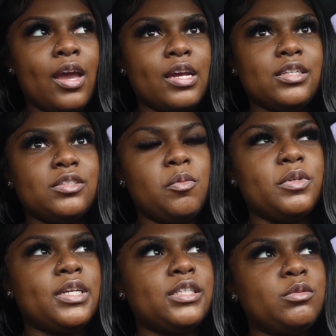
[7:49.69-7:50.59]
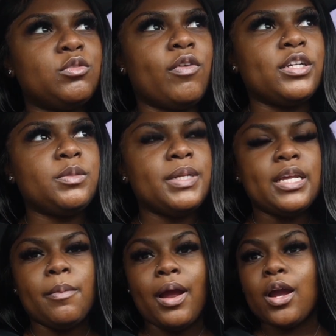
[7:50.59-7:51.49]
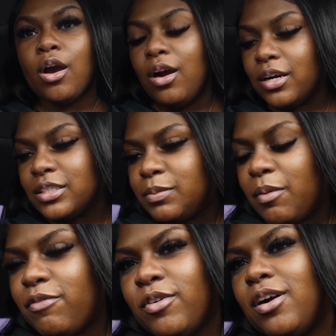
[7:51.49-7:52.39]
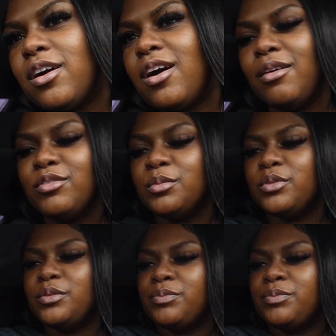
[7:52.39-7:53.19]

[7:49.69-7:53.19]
And it's almost like she was rushing me to get in my car. It just made me feel uncomfortable.